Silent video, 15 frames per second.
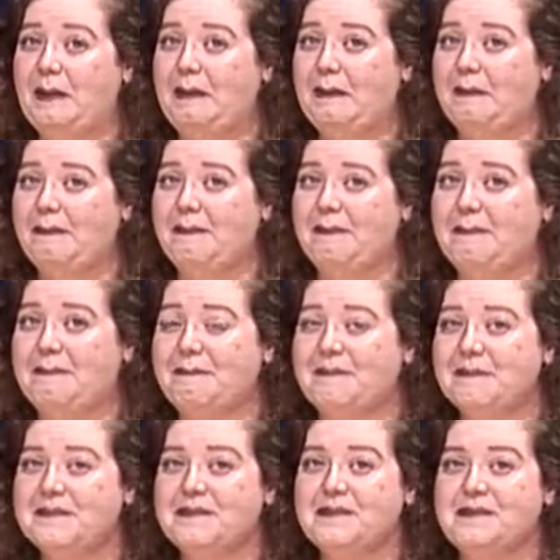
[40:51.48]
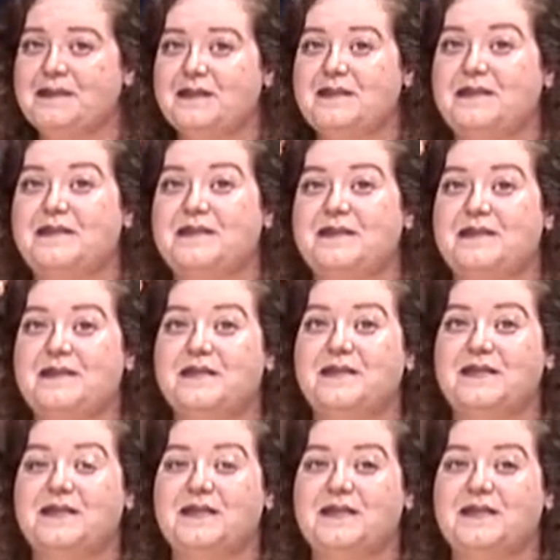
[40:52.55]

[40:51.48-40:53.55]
(silent)